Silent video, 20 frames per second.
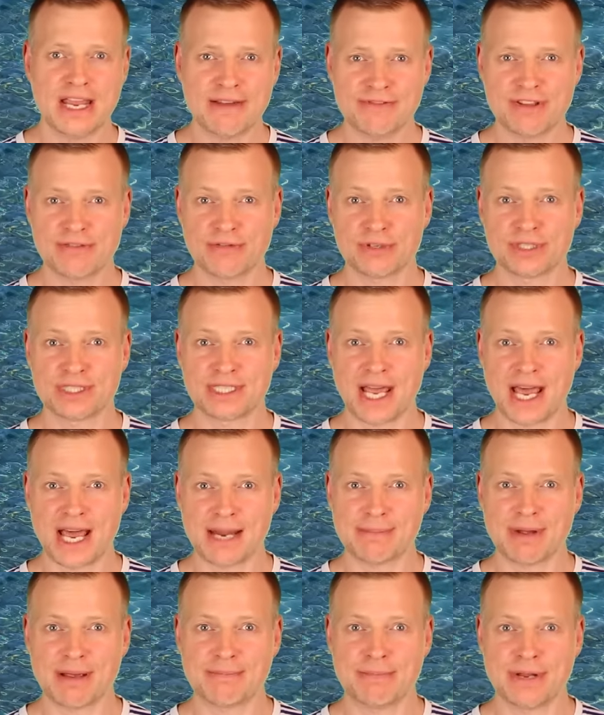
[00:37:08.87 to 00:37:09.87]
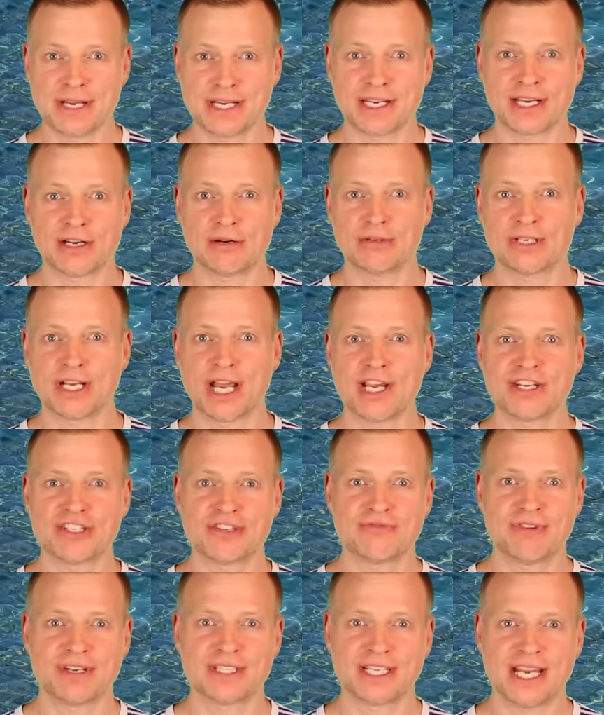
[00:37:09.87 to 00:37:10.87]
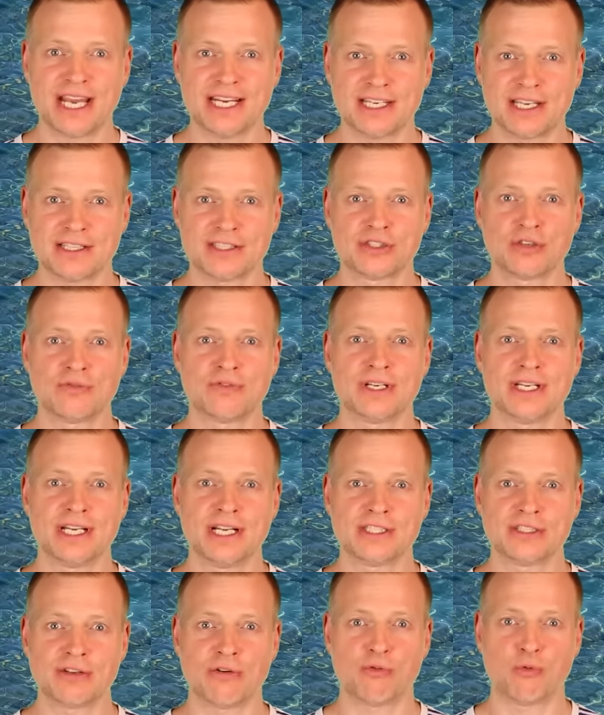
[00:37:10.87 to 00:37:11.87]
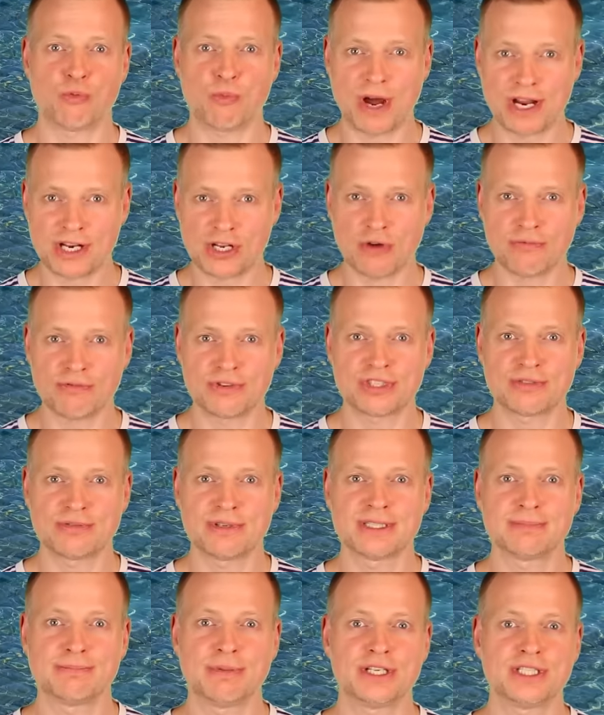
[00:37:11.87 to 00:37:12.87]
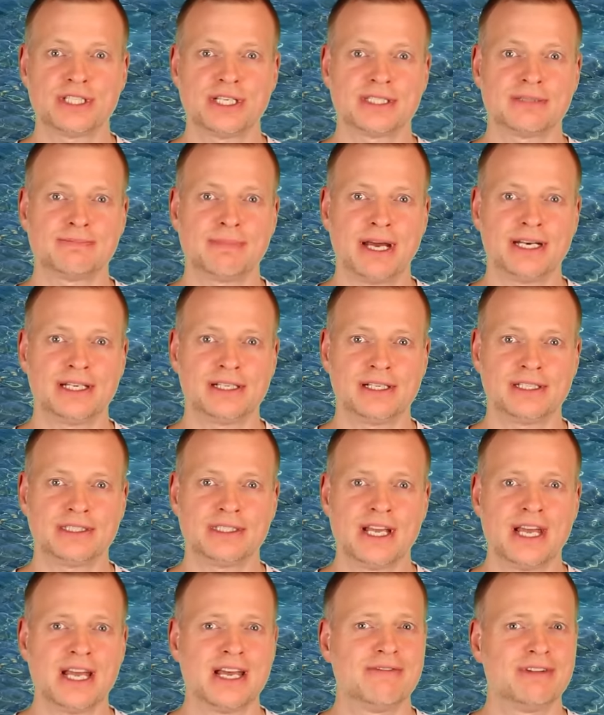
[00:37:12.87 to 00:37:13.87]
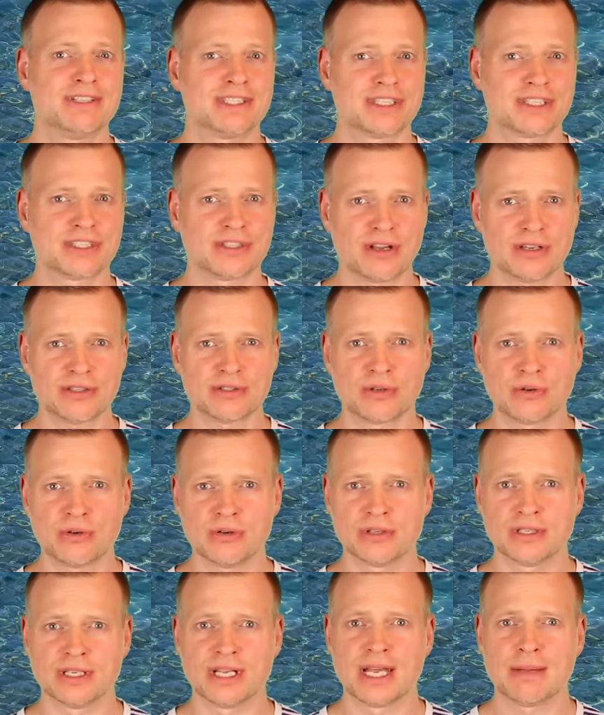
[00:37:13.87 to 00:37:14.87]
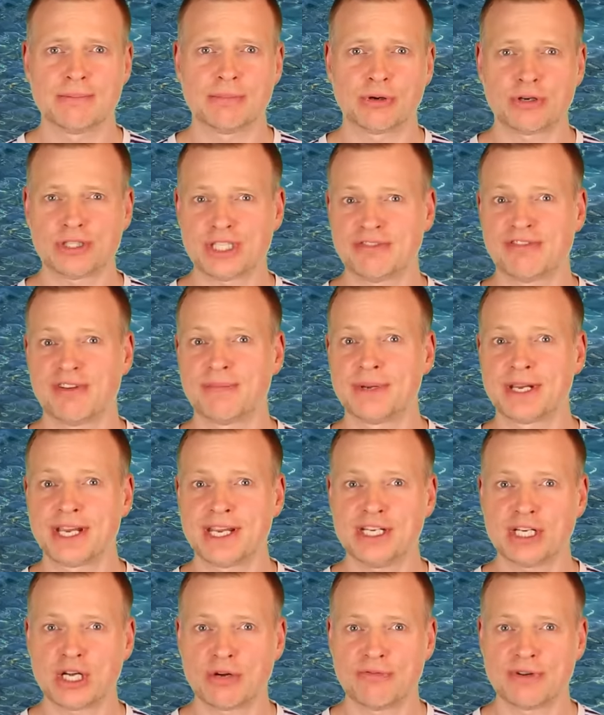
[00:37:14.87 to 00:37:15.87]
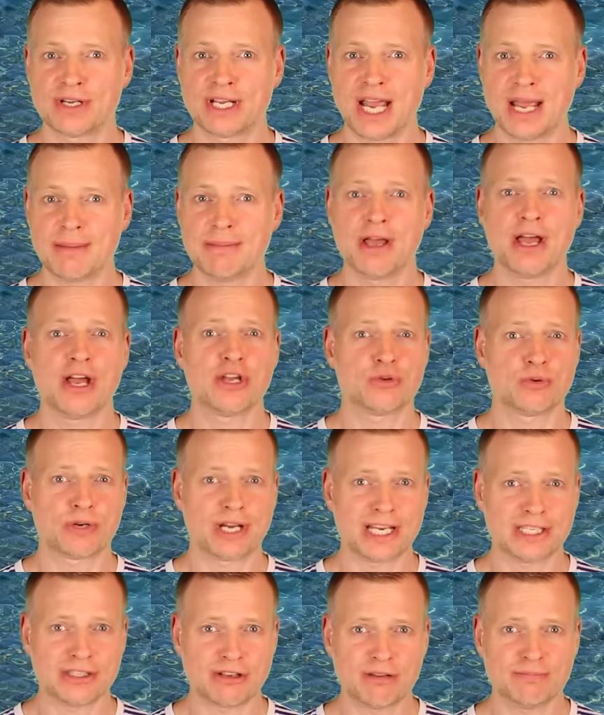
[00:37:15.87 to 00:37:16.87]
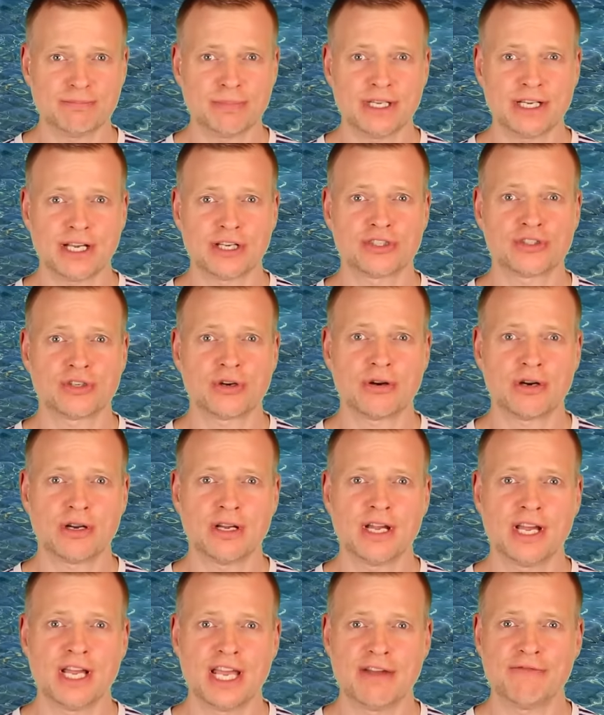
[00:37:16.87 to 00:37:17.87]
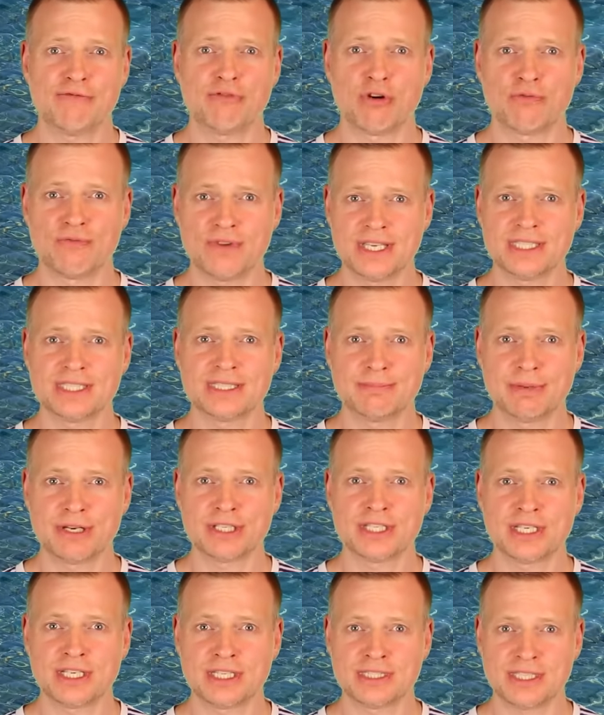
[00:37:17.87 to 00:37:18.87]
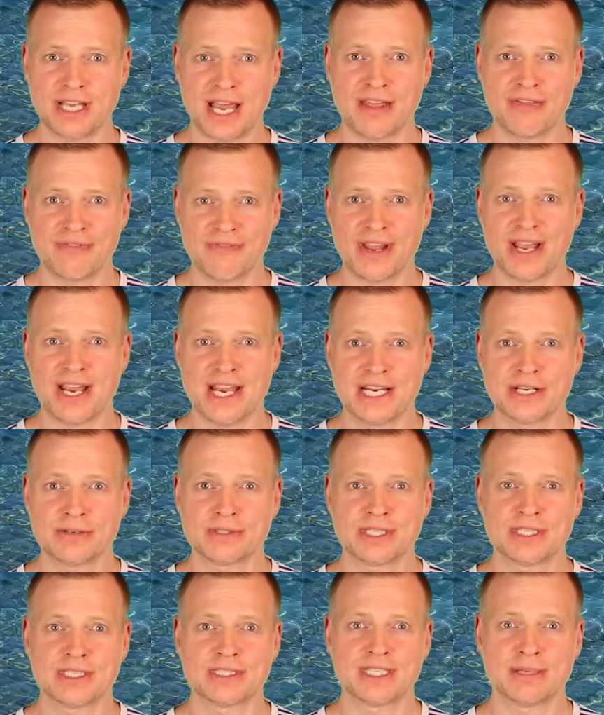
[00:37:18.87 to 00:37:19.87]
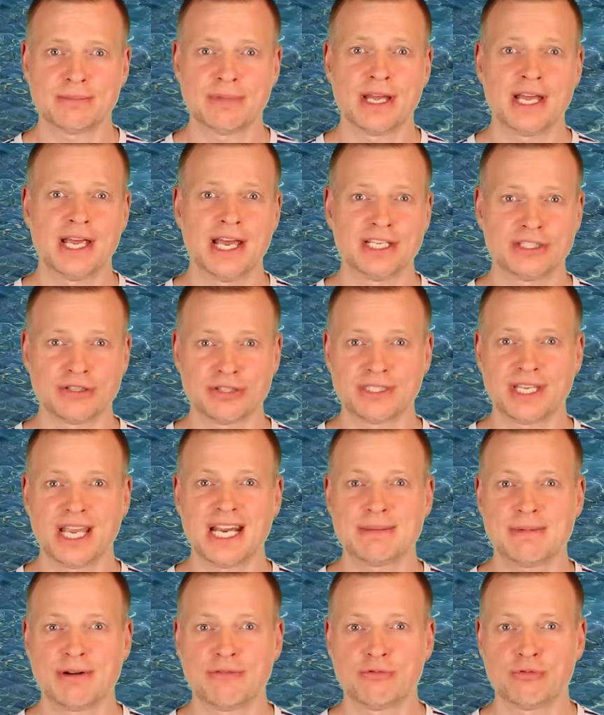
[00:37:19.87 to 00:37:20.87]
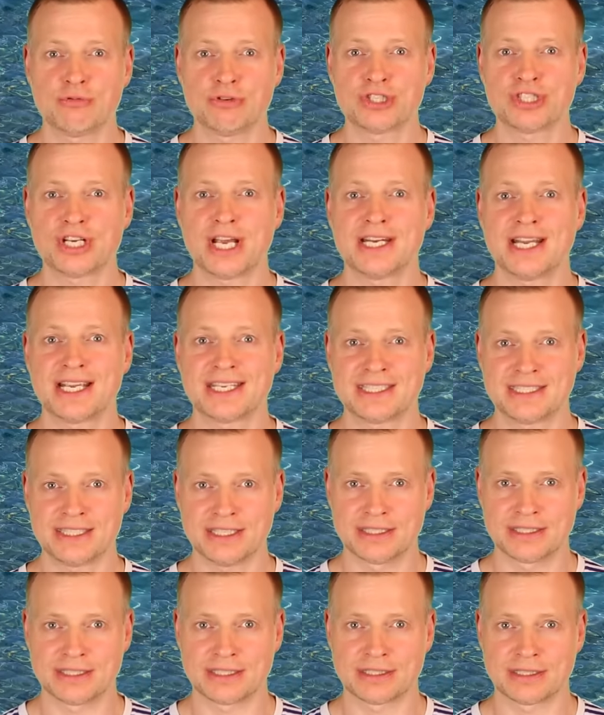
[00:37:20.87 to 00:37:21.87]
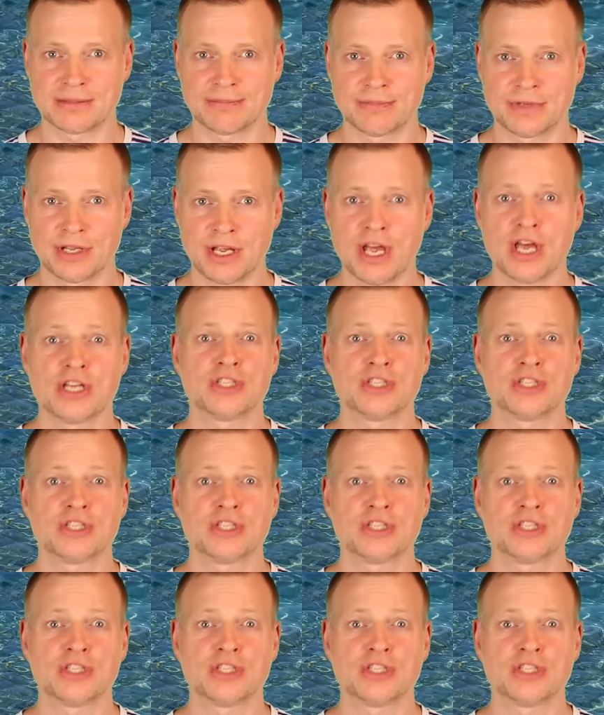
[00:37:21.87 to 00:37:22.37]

Even if you start by picking a location that caters to the needs of one of the three species bundles, this is not good, because at the beginning of the game you cannot be yet sure if for these species and their ecosystem a sustainable food chain exists.